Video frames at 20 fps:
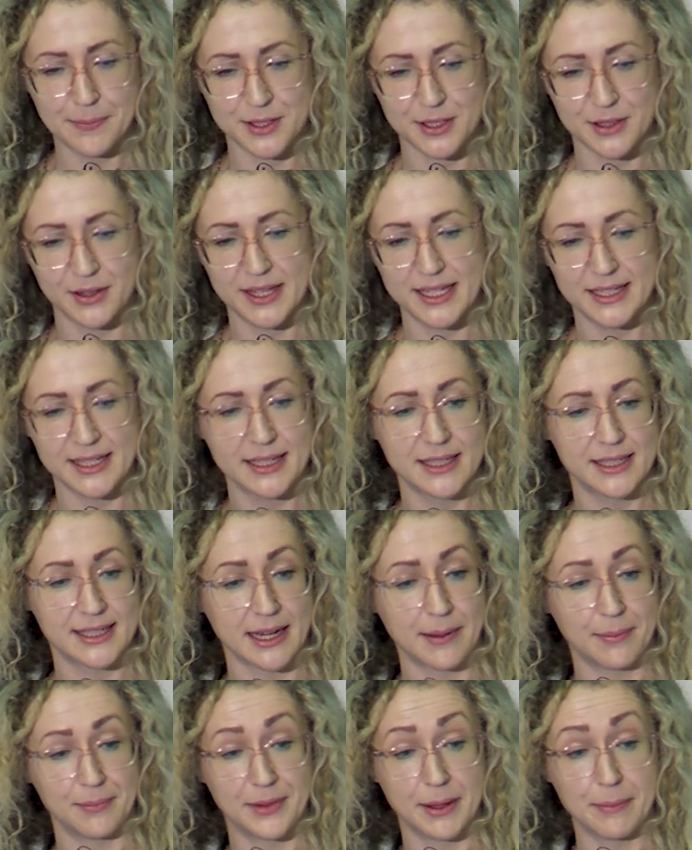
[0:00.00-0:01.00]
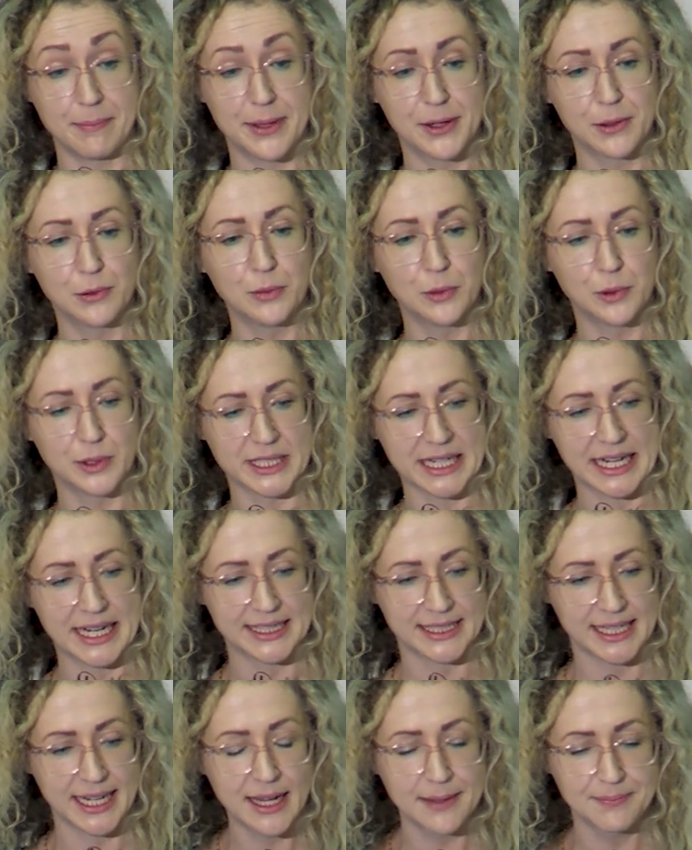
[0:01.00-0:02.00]
So this is the Middlemore
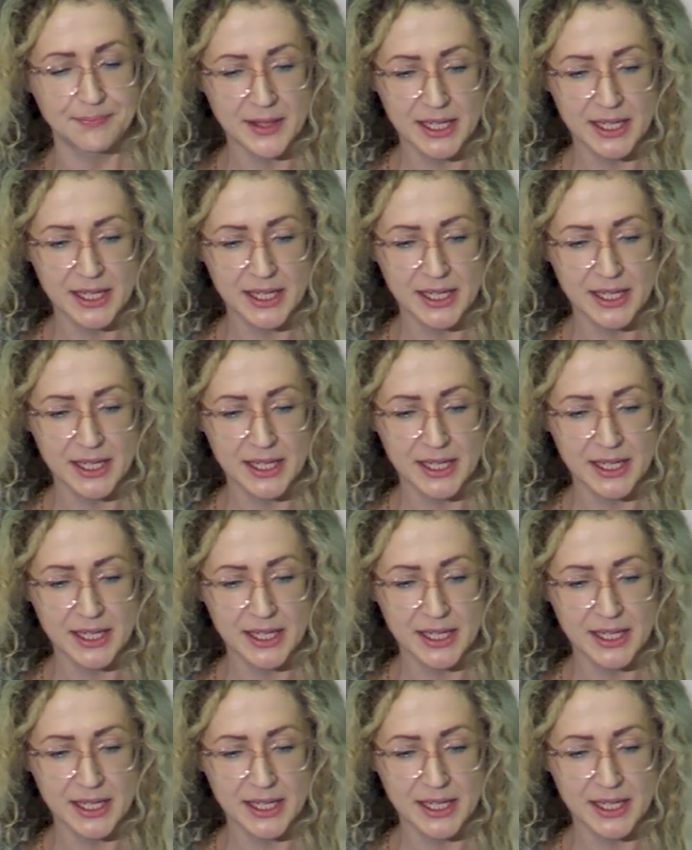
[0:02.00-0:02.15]
data.